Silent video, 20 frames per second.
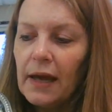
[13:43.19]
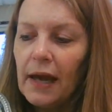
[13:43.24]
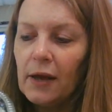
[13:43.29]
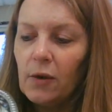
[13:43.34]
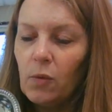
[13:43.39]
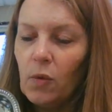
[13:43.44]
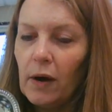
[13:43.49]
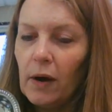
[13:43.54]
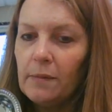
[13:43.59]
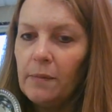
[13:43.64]

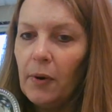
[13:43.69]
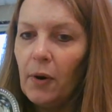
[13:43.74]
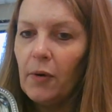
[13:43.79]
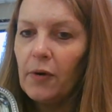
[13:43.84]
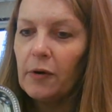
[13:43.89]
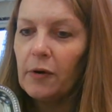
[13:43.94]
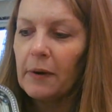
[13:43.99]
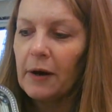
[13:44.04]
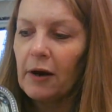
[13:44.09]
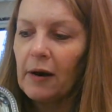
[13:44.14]
and one
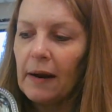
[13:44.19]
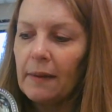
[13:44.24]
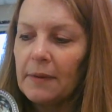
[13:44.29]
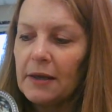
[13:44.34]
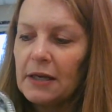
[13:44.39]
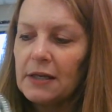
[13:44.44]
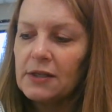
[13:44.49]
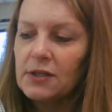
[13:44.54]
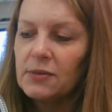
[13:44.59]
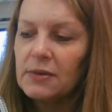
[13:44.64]
polar bear, I'm
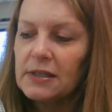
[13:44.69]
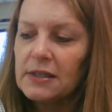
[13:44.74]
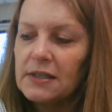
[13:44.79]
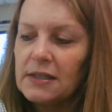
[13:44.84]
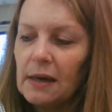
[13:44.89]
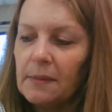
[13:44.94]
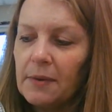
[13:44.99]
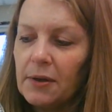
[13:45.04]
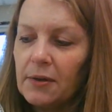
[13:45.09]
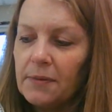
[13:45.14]
going to do a
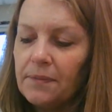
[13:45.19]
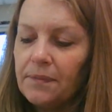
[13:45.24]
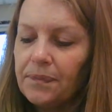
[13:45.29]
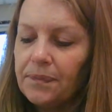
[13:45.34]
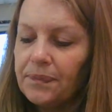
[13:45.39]
double.